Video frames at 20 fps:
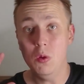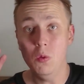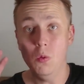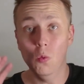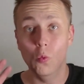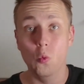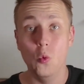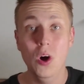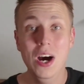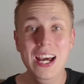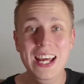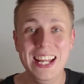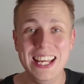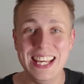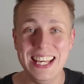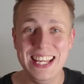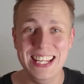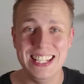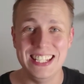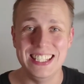What
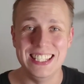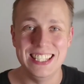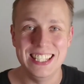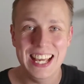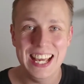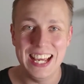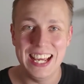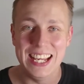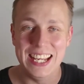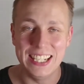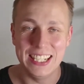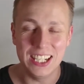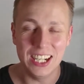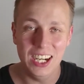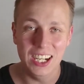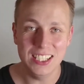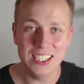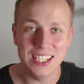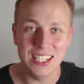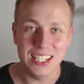is a
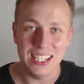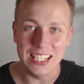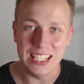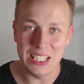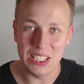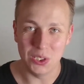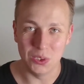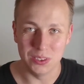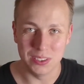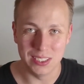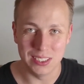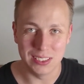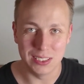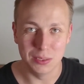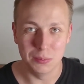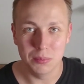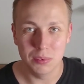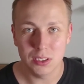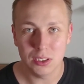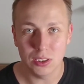content
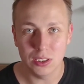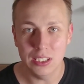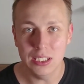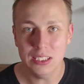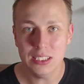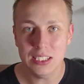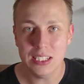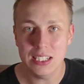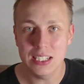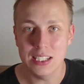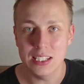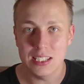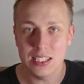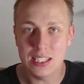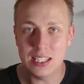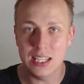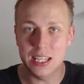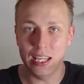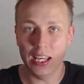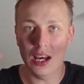ecosystem? So, this is
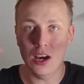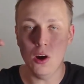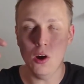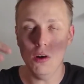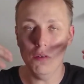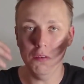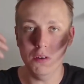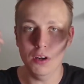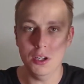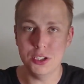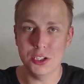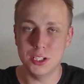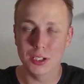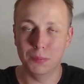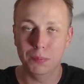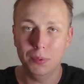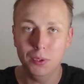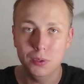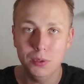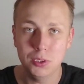the overarching
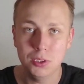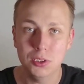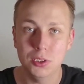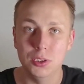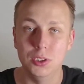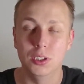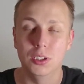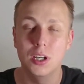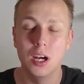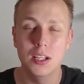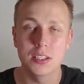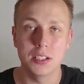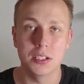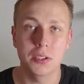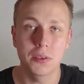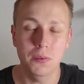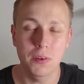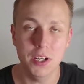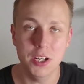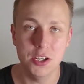approach to your content
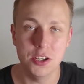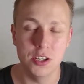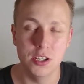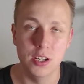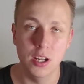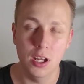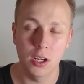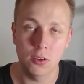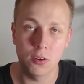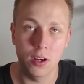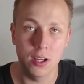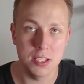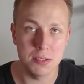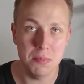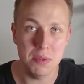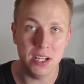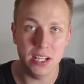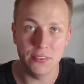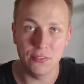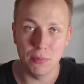creation across
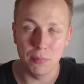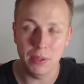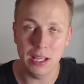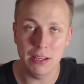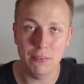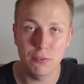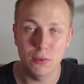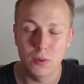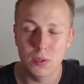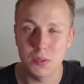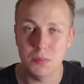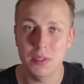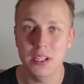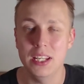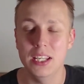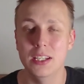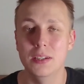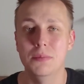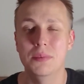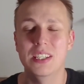many different platforms,
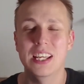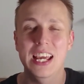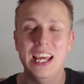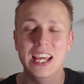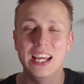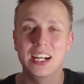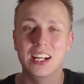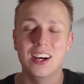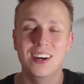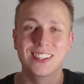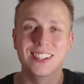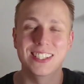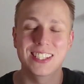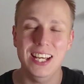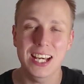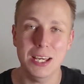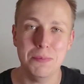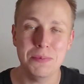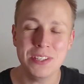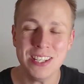mediums, and content
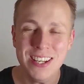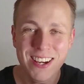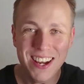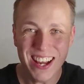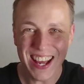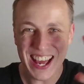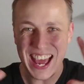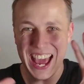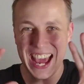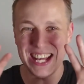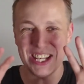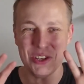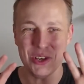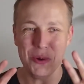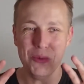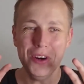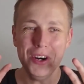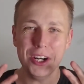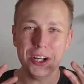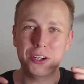types. And so, I
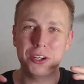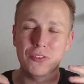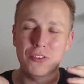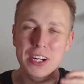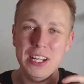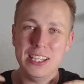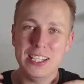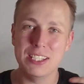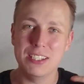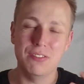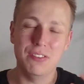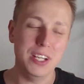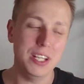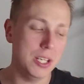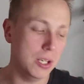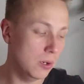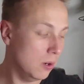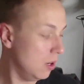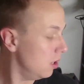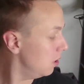wanted to create this
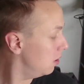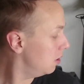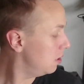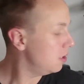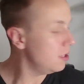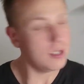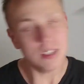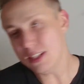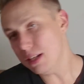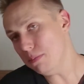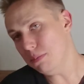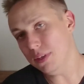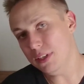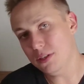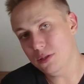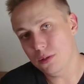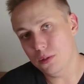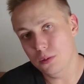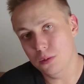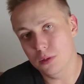video simply
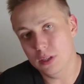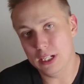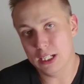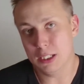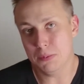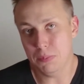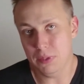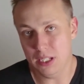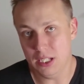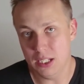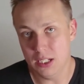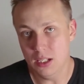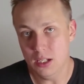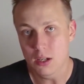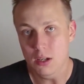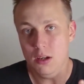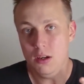to explain